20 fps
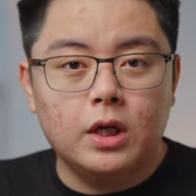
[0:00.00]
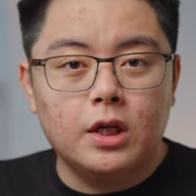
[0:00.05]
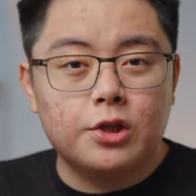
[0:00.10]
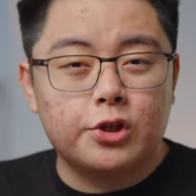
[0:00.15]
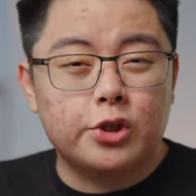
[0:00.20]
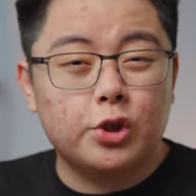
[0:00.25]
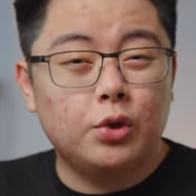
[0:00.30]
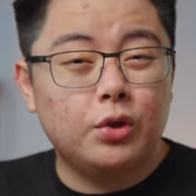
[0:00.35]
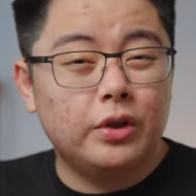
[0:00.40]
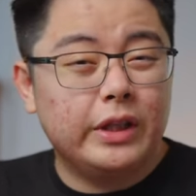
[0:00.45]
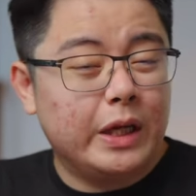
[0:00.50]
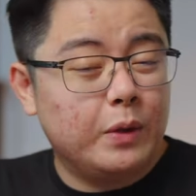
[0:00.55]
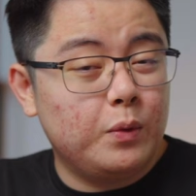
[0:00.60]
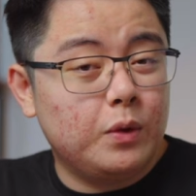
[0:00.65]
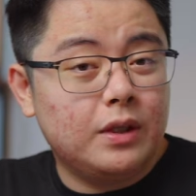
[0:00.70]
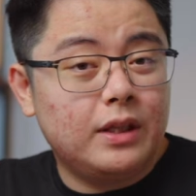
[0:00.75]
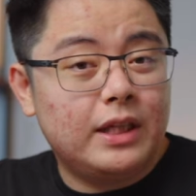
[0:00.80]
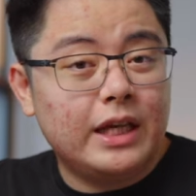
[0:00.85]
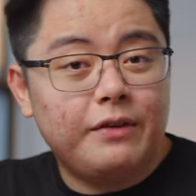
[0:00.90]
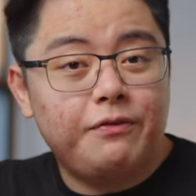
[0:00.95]
So that
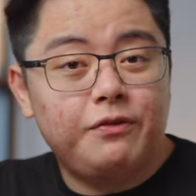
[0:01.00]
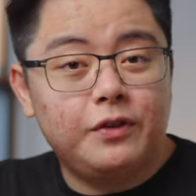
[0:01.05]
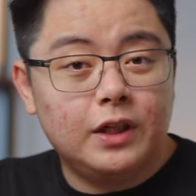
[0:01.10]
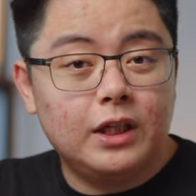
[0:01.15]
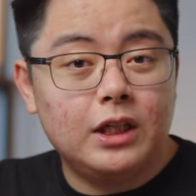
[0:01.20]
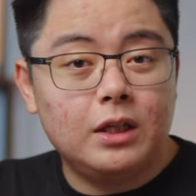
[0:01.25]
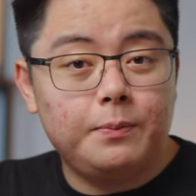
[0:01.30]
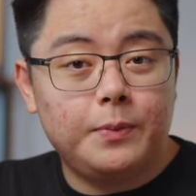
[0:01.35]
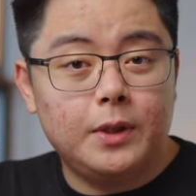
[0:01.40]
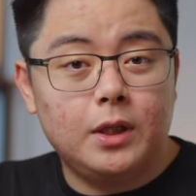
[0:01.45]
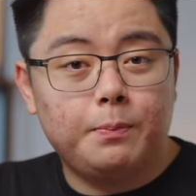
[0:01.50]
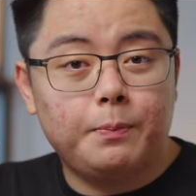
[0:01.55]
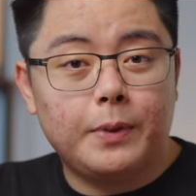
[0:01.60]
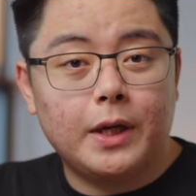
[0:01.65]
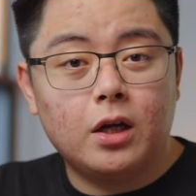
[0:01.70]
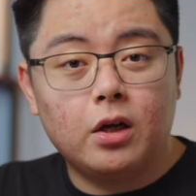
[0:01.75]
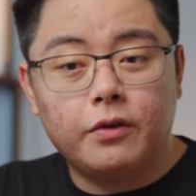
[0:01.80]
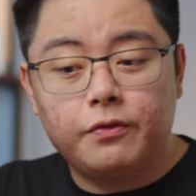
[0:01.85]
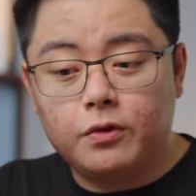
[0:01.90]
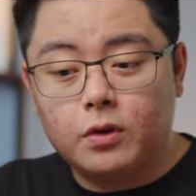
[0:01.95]
will definitely be
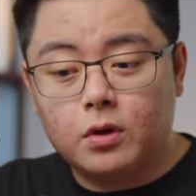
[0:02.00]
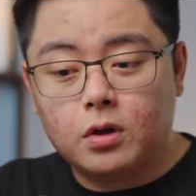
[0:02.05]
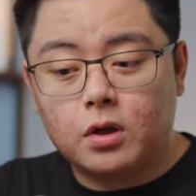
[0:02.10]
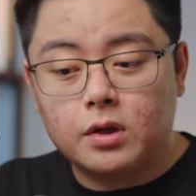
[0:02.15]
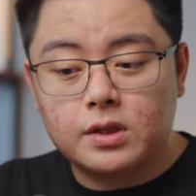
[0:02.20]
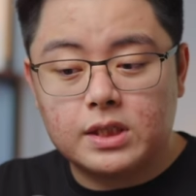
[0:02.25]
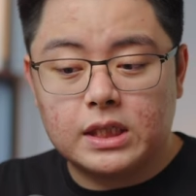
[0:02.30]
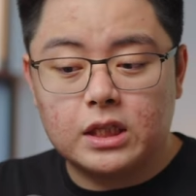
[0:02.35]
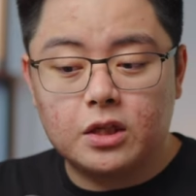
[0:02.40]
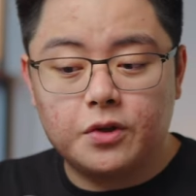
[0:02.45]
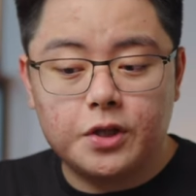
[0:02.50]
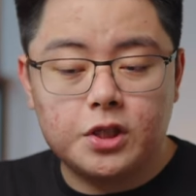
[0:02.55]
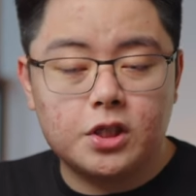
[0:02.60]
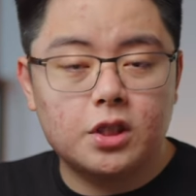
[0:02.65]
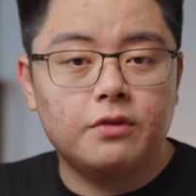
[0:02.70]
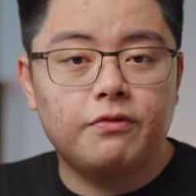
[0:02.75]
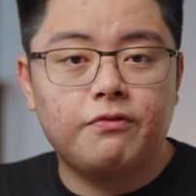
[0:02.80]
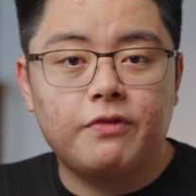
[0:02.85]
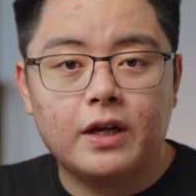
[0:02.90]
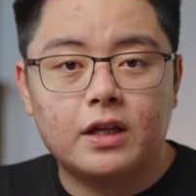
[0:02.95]
part of your
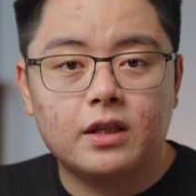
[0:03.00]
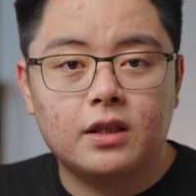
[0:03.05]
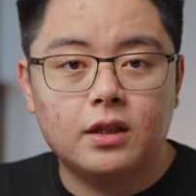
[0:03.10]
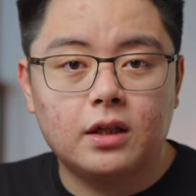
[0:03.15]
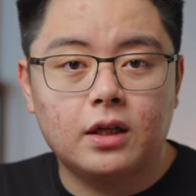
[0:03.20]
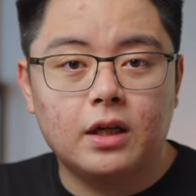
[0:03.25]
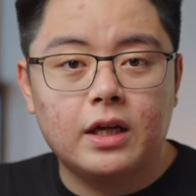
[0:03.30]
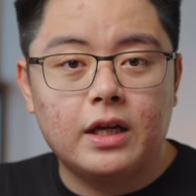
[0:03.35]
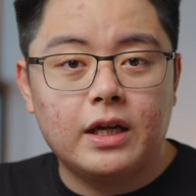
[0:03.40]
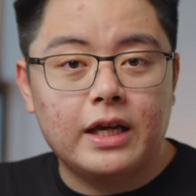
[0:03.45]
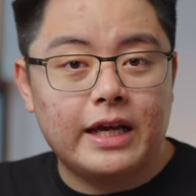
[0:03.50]
consideration factor